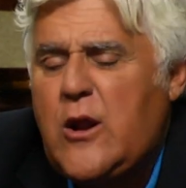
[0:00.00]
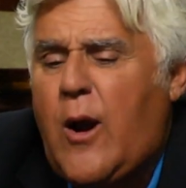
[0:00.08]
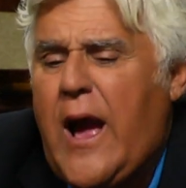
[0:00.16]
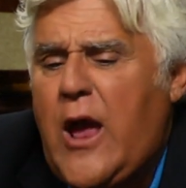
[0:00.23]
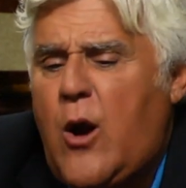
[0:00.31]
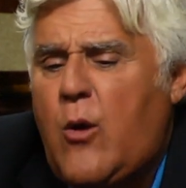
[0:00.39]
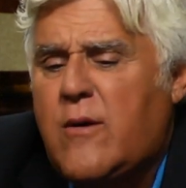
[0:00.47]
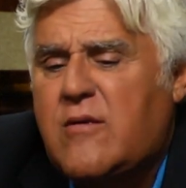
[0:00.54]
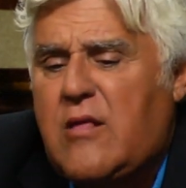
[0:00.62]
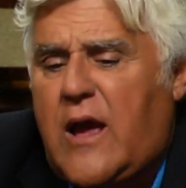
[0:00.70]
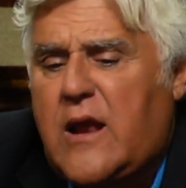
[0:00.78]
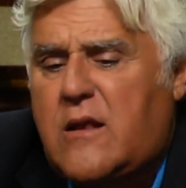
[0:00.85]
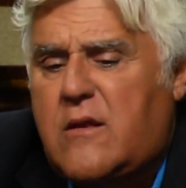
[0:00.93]
know, I always
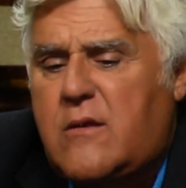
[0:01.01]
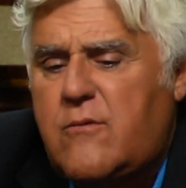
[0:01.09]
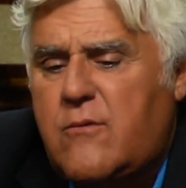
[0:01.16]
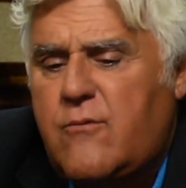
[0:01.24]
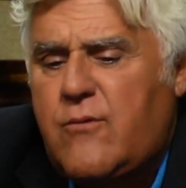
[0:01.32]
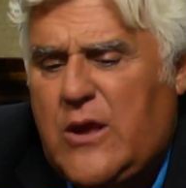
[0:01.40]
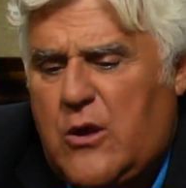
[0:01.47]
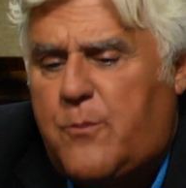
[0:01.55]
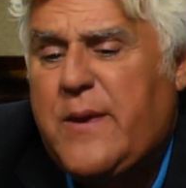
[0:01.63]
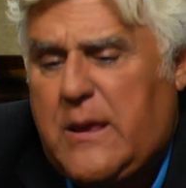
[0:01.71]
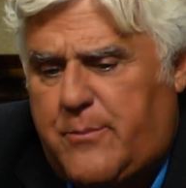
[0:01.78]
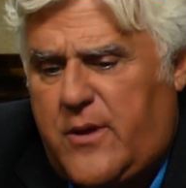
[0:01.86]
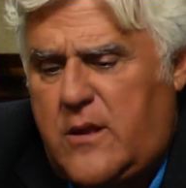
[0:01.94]
like real
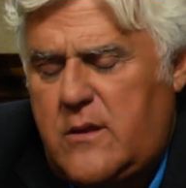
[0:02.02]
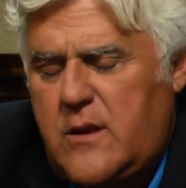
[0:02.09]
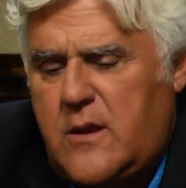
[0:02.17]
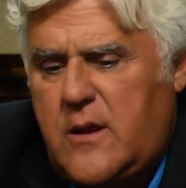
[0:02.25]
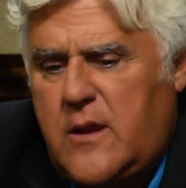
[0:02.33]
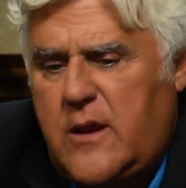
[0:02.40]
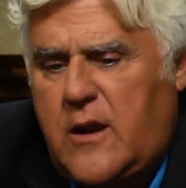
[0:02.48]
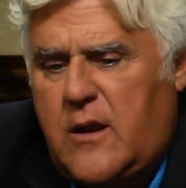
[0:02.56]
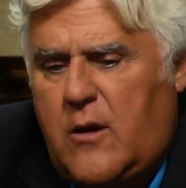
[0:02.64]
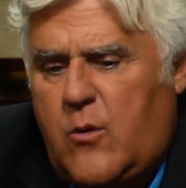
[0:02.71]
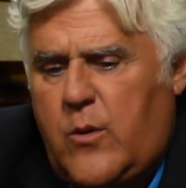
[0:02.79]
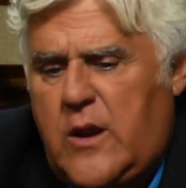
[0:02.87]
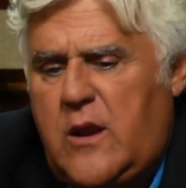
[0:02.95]
people. Yeah. You know,
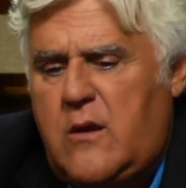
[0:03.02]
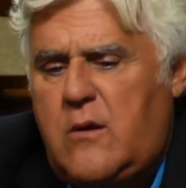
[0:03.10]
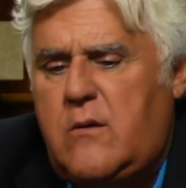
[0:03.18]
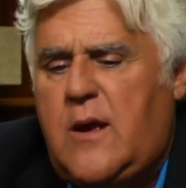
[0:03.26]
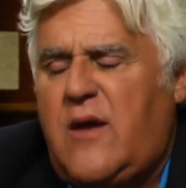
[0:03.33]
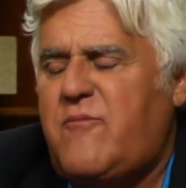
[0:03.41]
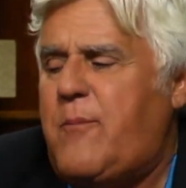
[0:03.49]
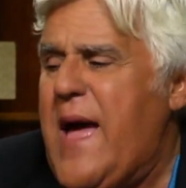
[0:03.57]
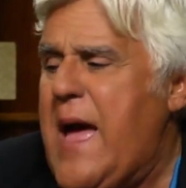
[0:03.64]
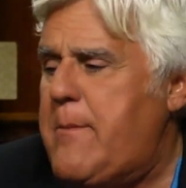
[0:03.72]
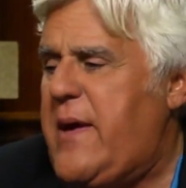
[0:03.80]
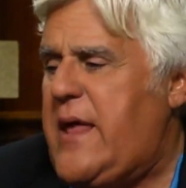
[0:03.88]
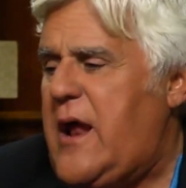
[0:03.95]
when you have
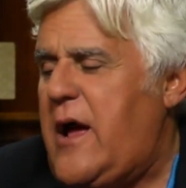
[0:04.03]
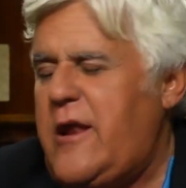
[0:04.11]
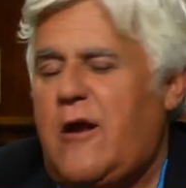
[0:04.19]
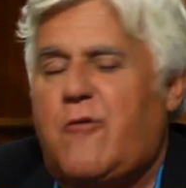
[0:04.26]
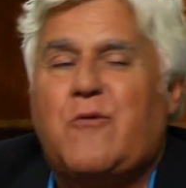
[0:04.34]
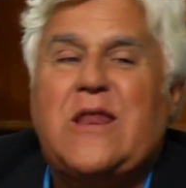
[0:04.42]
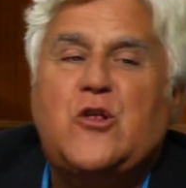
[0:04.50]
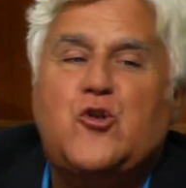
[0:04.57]
Batman on, you're not really